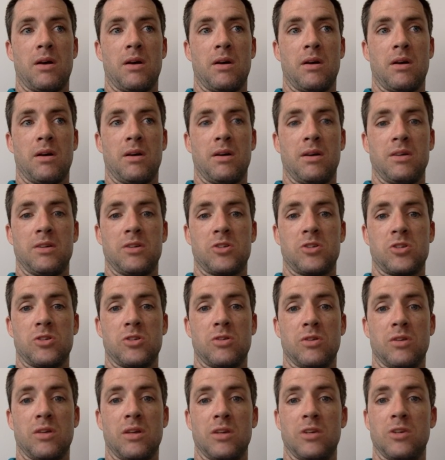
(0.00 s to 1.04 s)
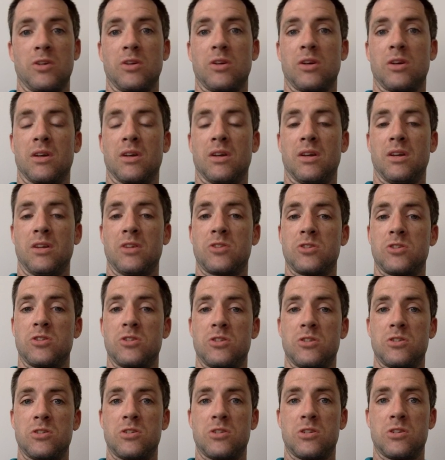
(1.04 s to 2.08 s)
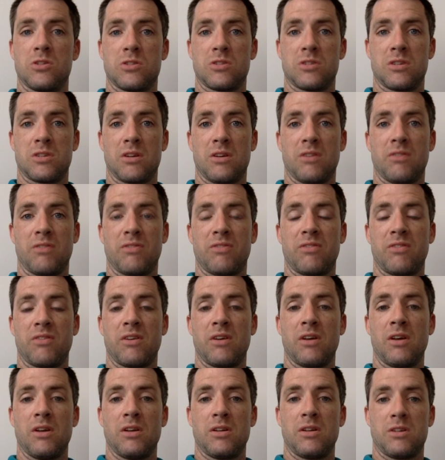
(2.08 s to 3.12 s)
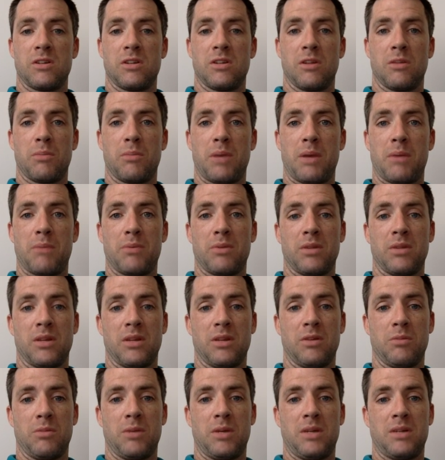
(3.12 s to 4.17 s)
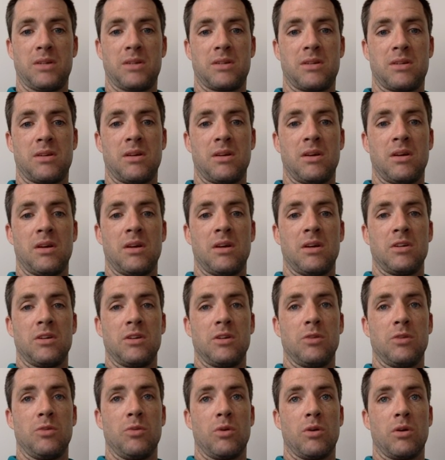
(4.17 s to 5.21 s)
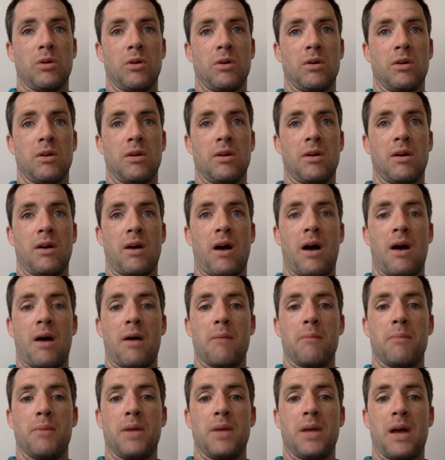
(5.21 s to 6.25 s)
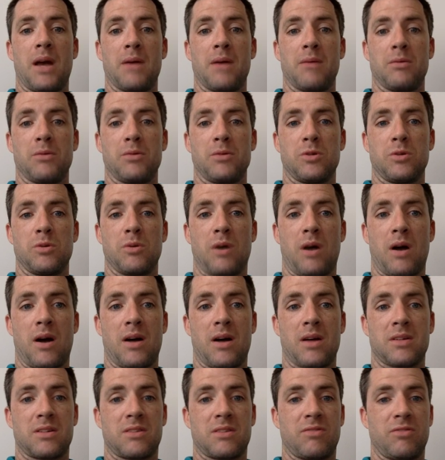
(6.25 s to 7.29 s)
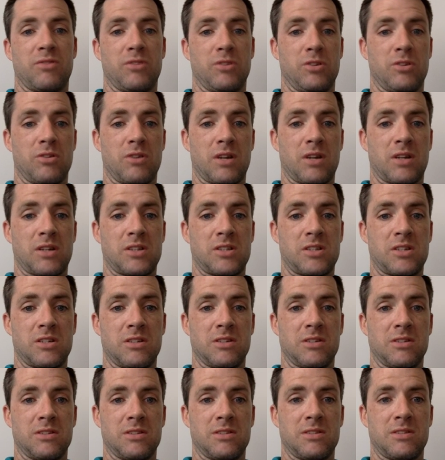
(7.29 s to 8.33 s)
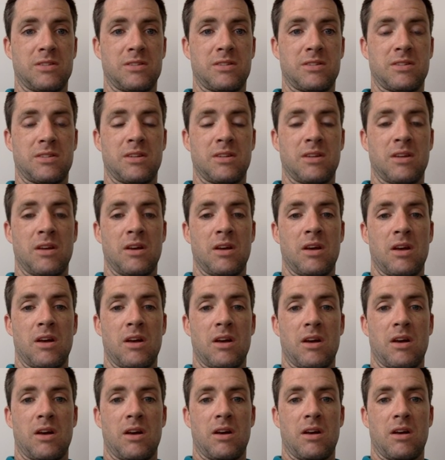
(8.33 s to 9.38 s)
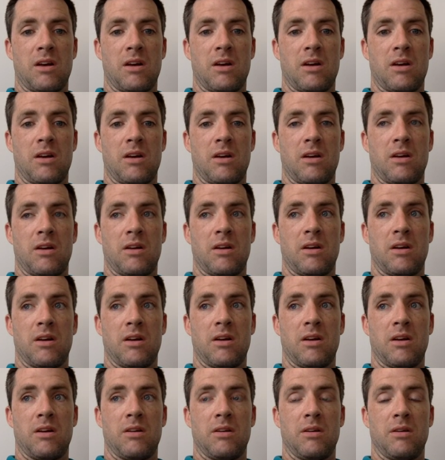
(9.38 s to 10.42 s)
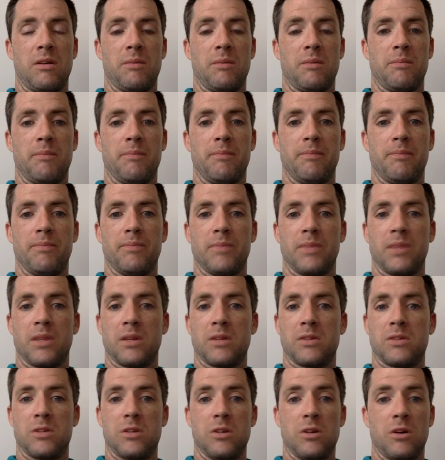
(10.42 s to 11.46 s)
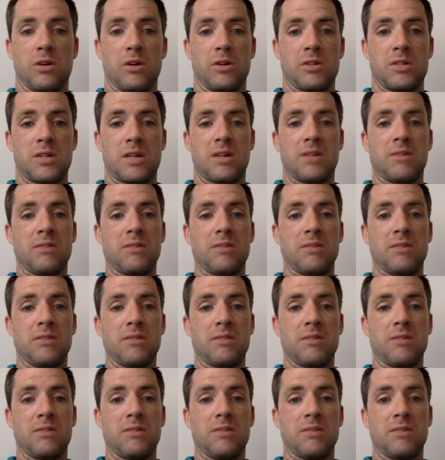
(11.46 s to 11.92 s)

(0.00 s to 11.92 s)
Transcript: ensure that you can introduce yourself to the people that you meet. You want to be able to ask for directions to your hotel.